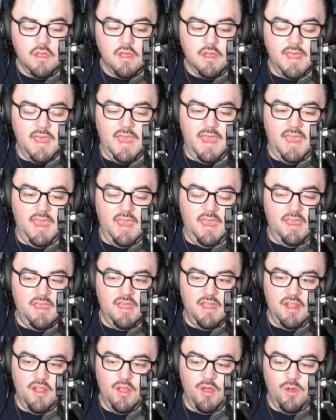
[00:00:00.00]
Hey,
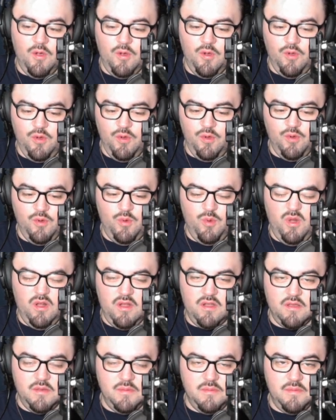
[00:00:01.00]
hello,
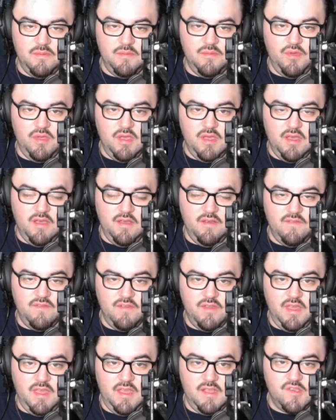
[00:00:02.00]
welcome. We have
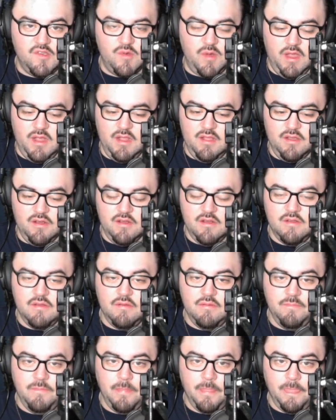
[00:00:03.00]
a trailer
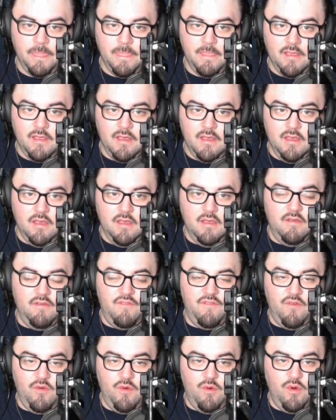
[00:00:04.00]

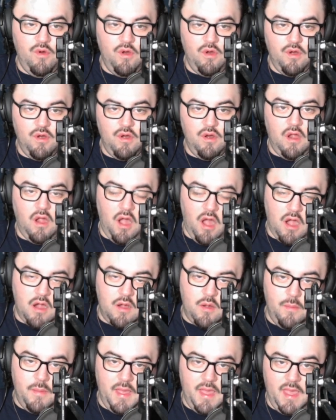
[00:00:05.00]
for
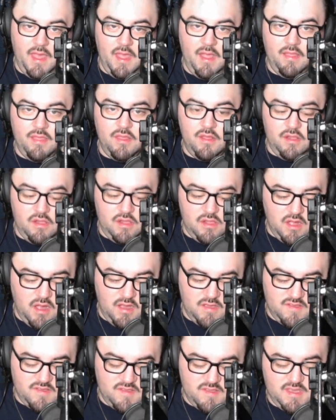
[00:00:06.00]
Aquaman, The
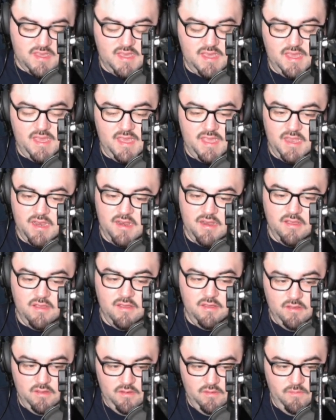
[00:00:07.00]
Lost
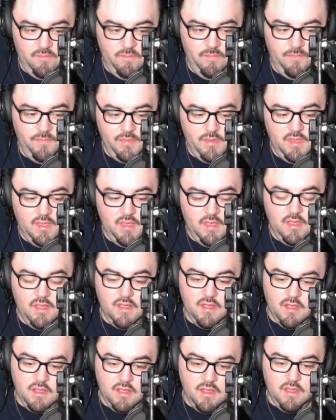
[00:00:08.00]
Kingdom,
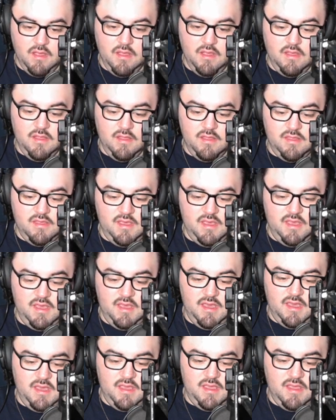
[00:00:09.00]

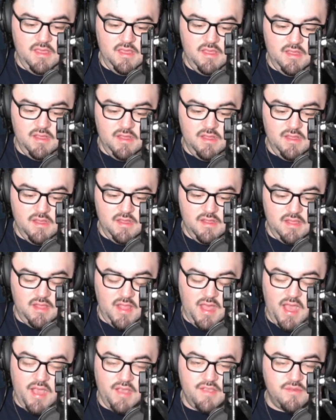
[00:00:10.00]
the
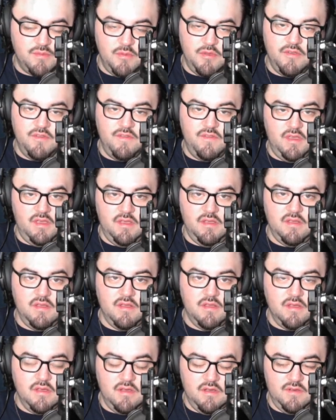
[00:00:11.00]
last movie
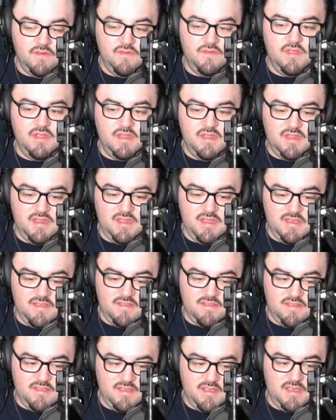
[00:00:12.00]
of the
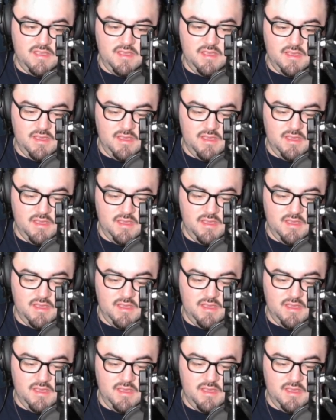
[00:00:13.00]
DCEU.